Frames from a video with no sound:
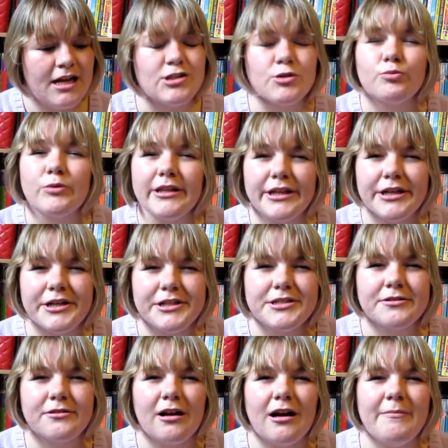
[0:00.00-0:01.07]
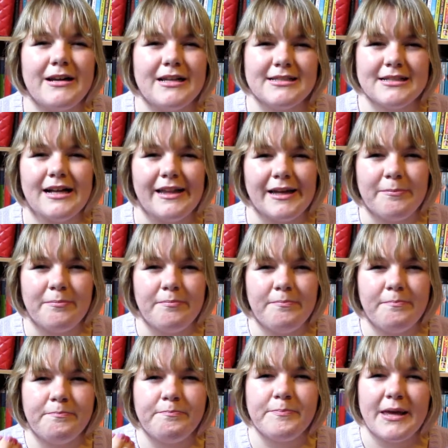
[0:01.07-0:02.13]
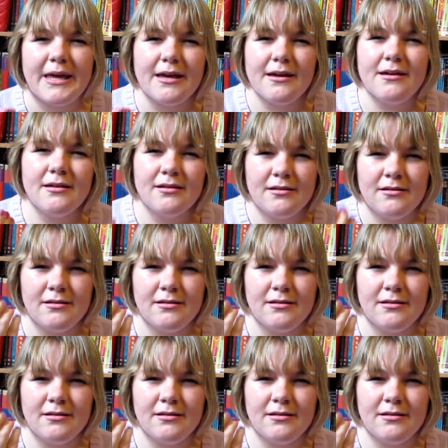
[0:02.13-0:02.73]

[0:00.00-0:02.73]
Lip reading: a really good scrub, and it's got like big